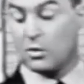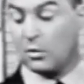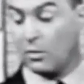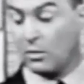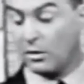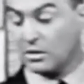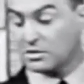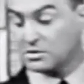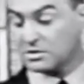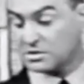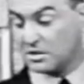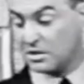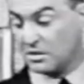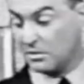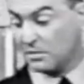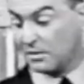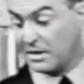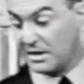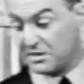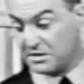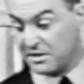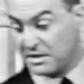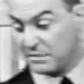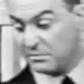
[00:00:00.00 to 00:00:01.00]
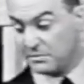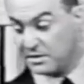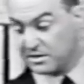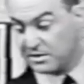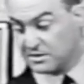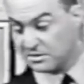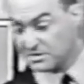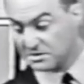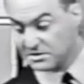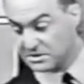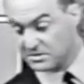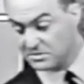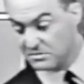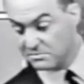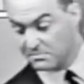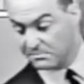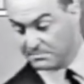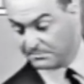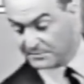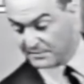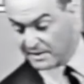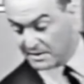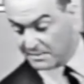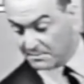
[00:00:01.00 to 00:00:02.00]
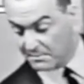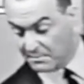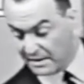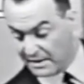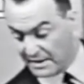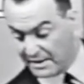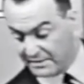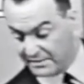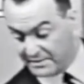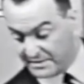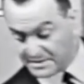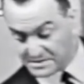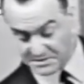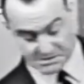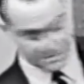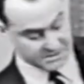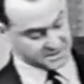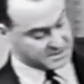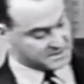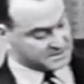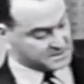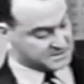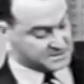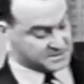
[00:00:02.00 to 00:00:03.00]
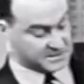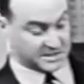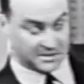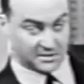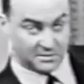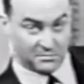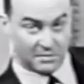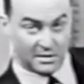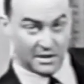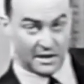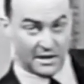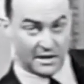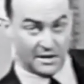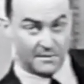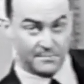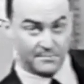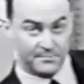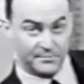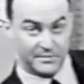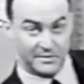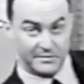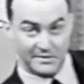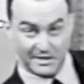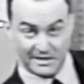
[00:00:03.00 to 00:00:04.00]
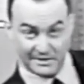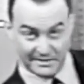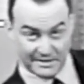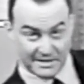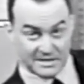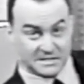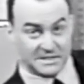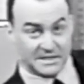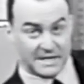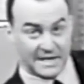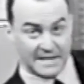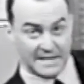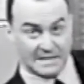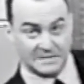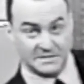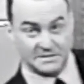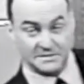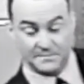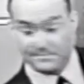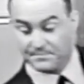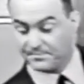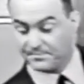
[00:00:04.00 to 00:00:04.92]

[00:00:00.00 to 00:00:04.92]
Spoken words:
Also, I think we can assume by this steel bar that in this case,